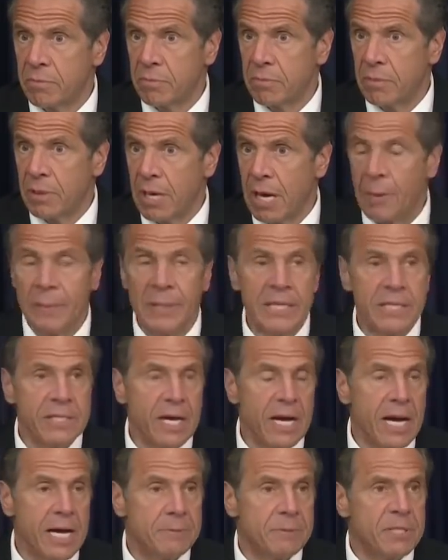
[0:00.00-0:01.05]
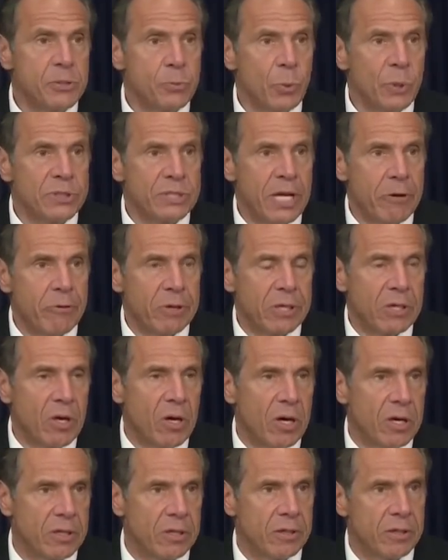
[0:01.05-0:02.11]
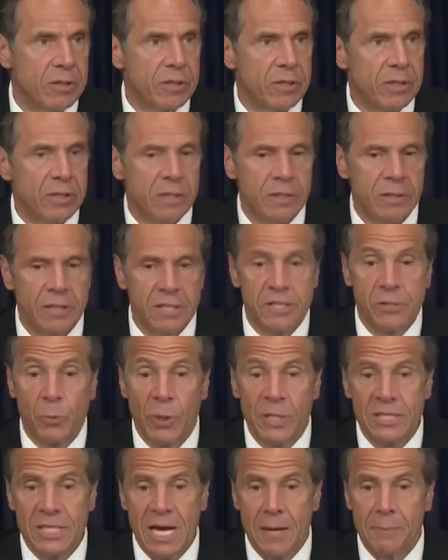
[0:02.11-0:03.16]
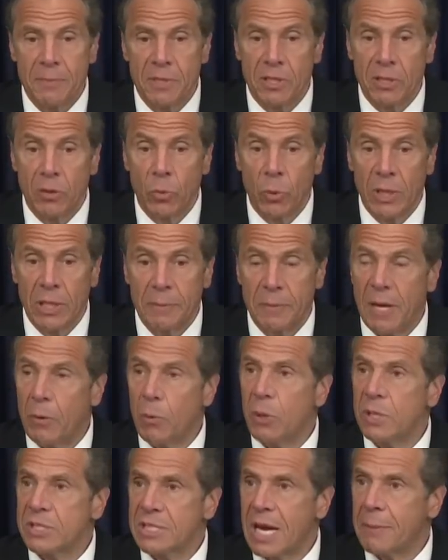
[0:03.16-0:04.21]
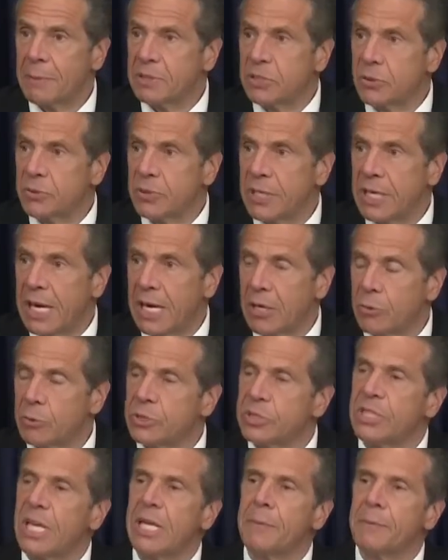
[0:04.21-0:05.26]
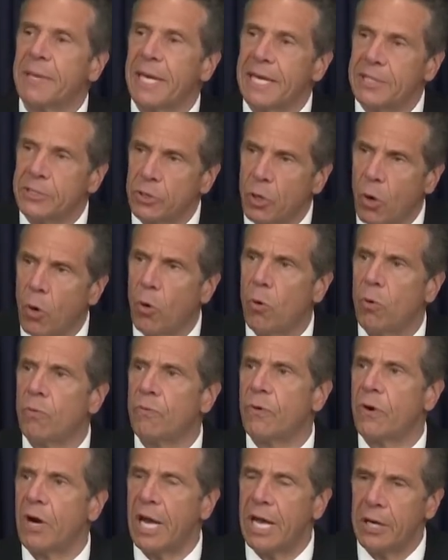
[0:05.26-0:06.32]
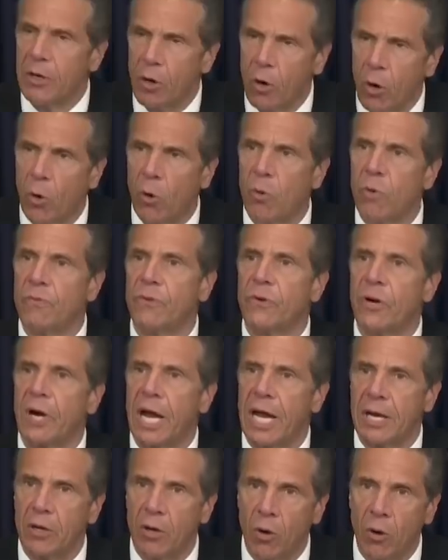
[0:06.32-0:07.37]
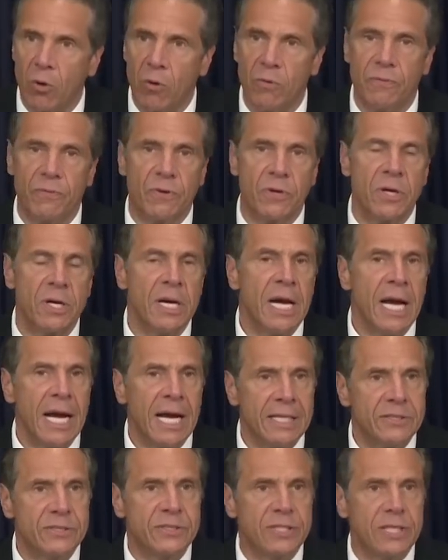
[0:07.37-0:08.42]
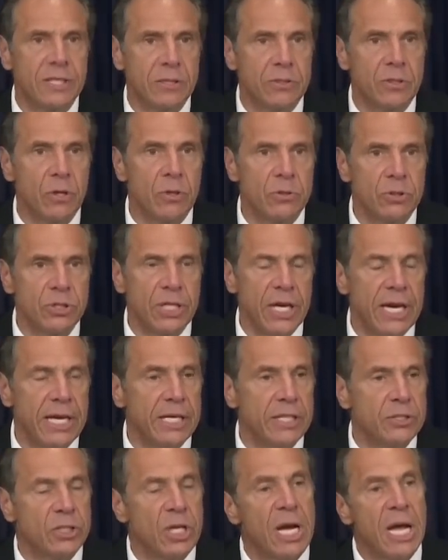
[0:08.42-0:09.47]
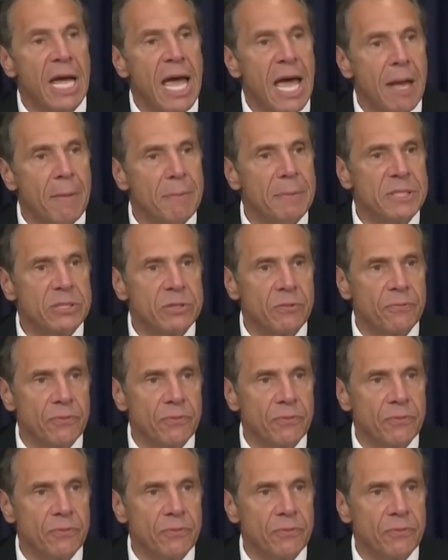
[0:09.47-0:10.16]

How many times? This was Eric Garner. This was Abner Louima. It was Amadou Diallo. Same case over and over and over, and still no change. And Mr.